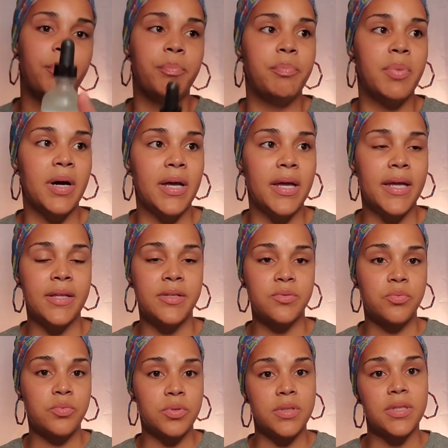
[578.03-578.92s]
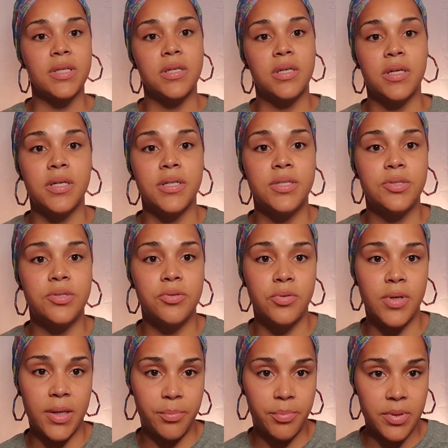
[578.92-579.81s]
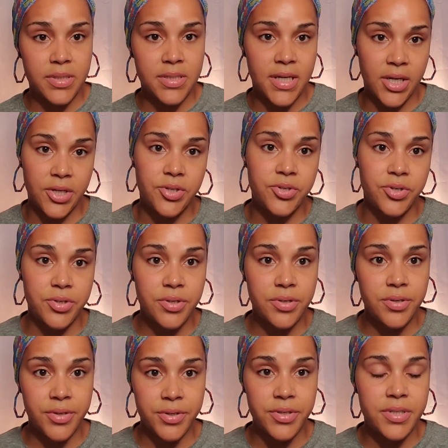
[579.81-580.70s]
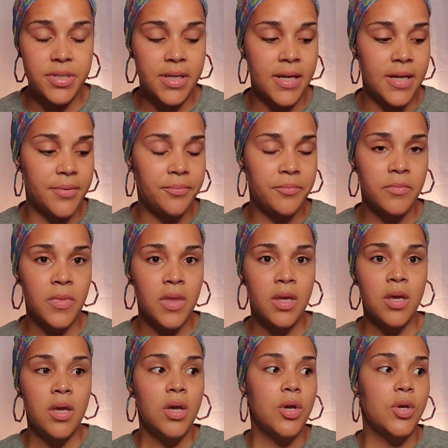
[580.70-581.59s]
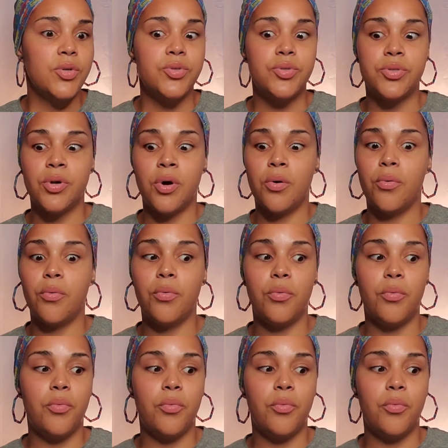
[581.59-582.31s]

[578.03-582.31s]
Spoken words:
but it's really good to like protect your skin. So